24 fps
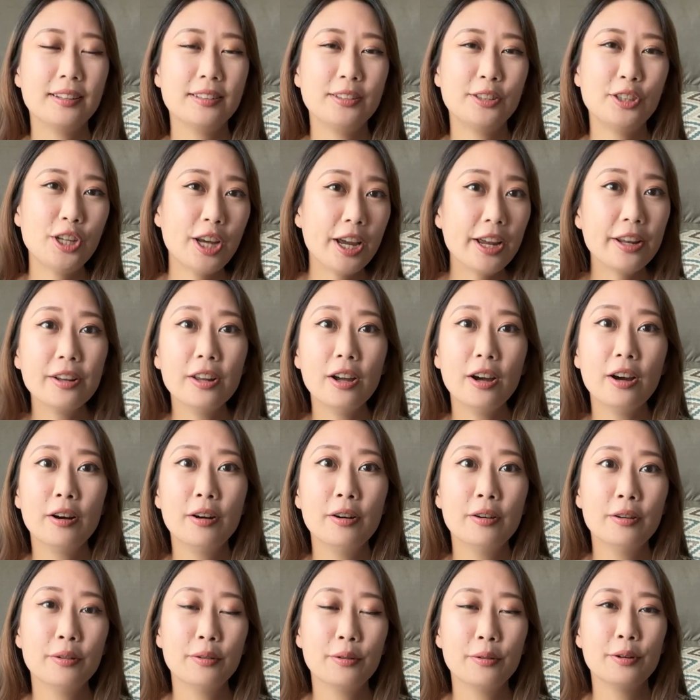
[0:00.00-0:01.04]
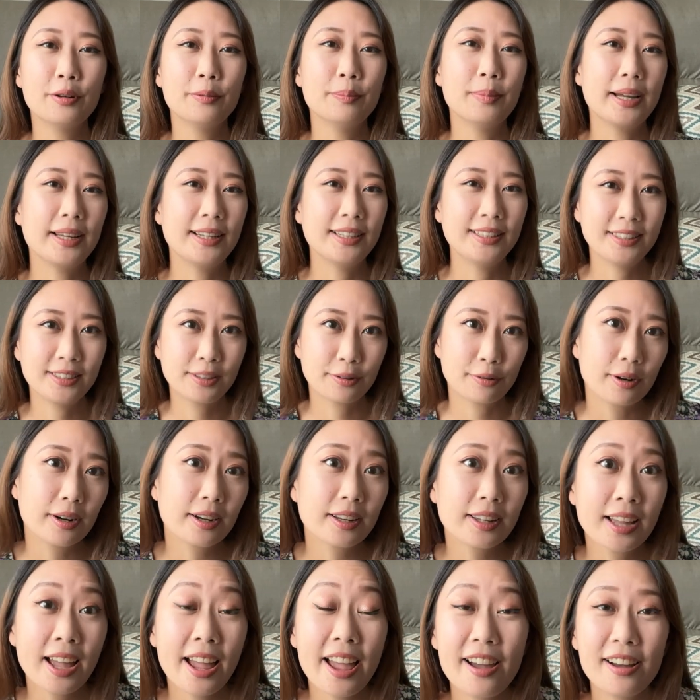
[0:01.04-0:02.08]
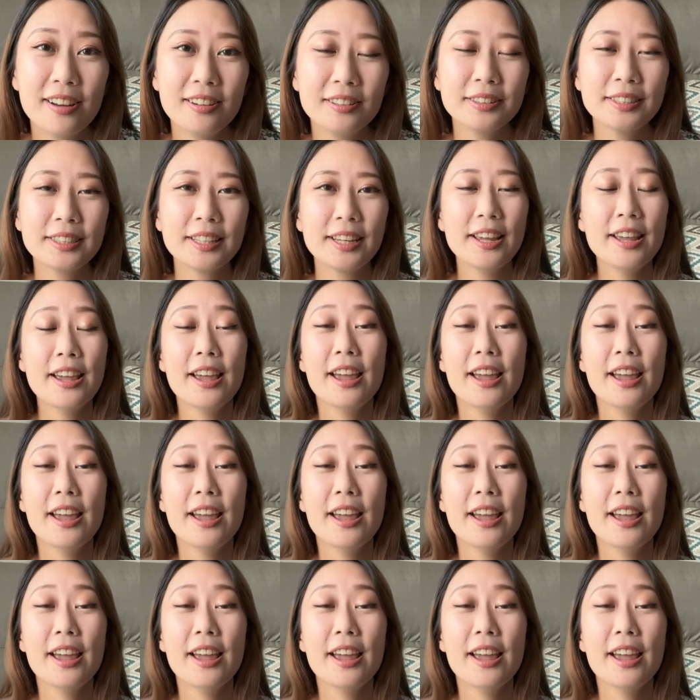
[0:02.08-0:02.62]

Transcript: channel or my Instagram account.